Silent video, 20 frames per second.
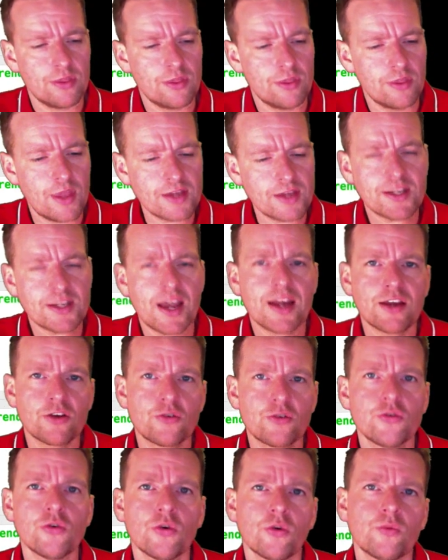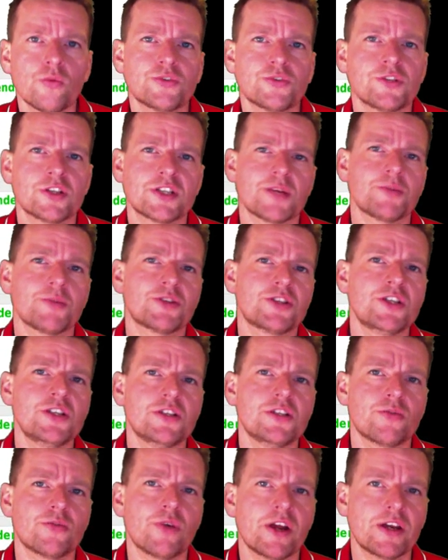that's kind of cool since I'm a
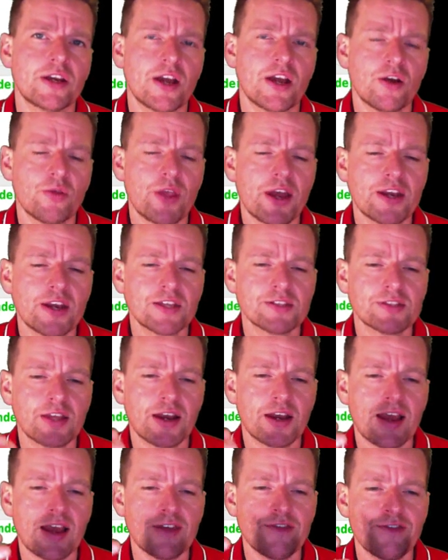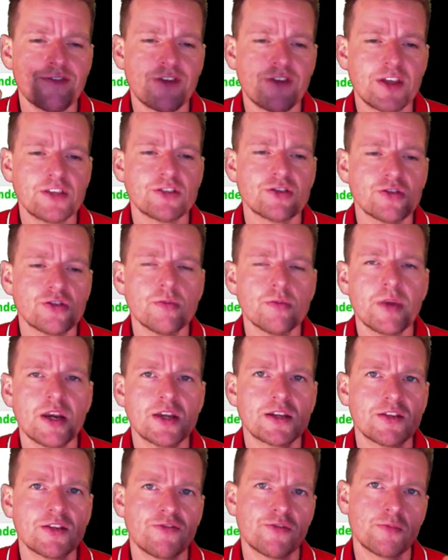teacher right now. That is that I face so many
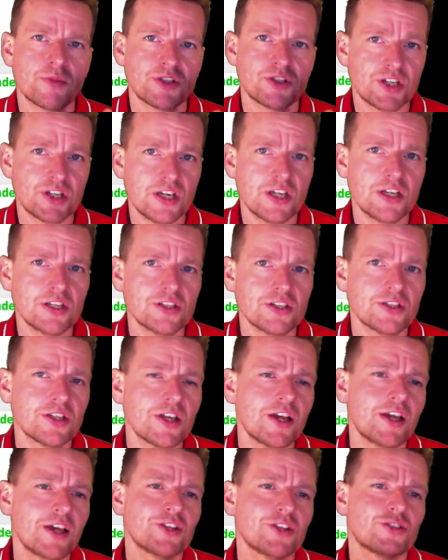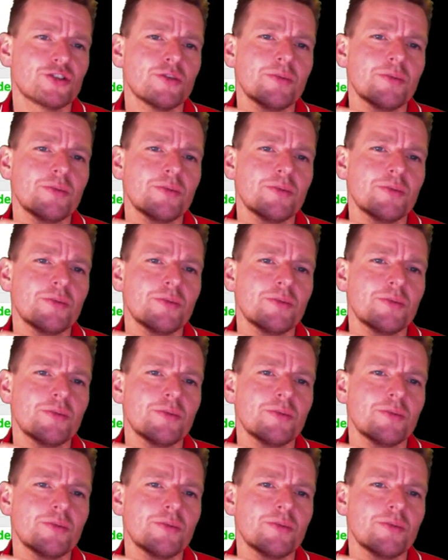different machines, so